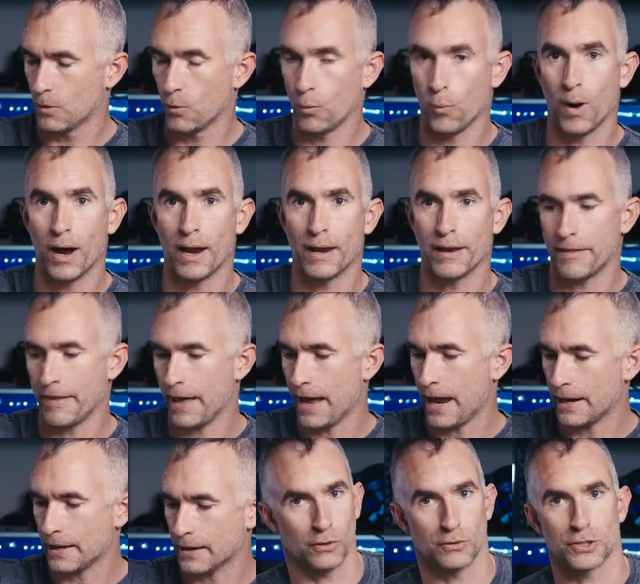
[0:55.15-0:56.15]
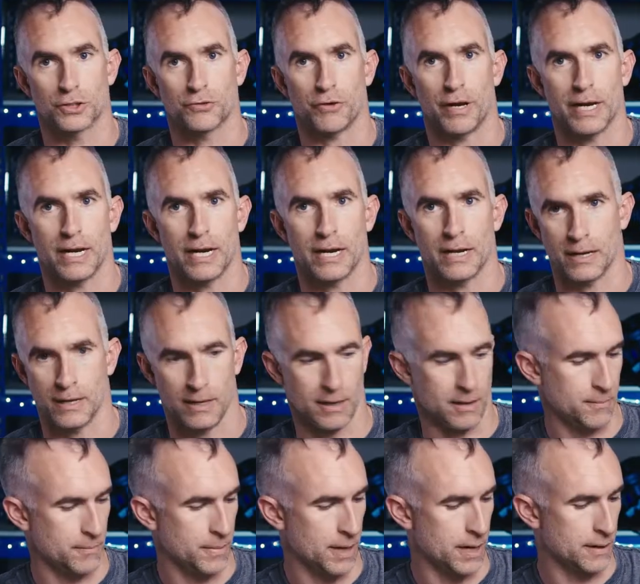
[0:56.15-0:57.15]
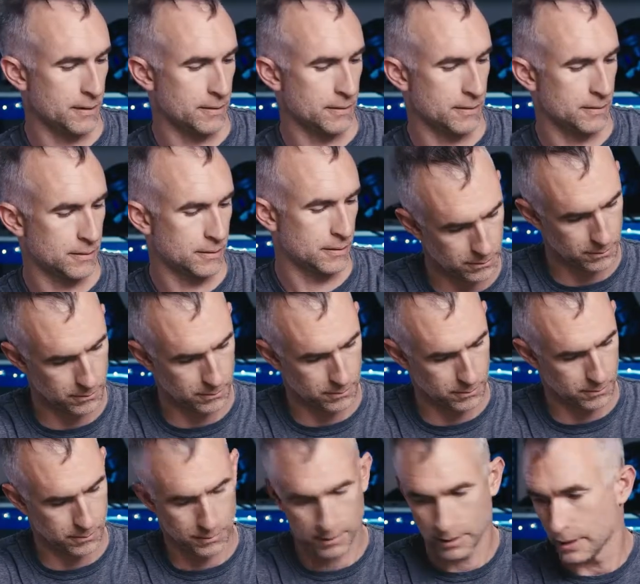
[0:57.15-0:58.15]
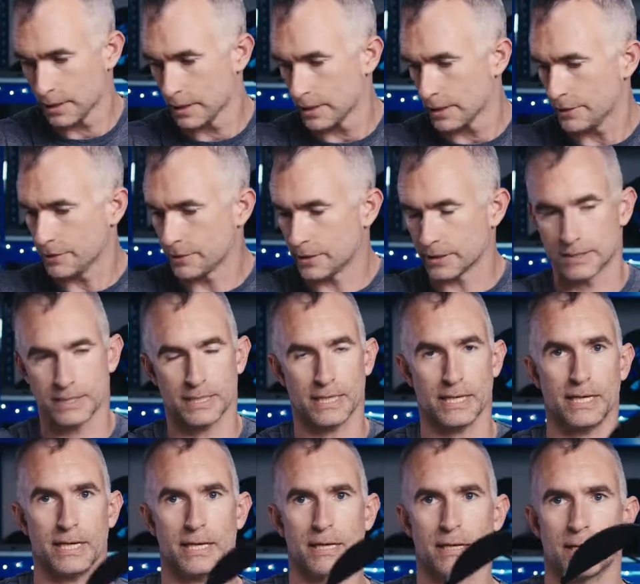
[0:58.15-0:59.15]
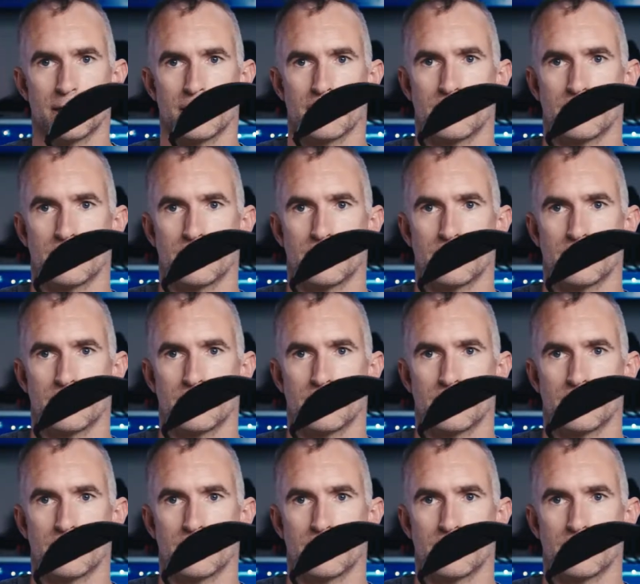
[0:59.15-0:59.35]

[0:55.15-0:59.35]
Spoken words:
one that goes straight in. But you can see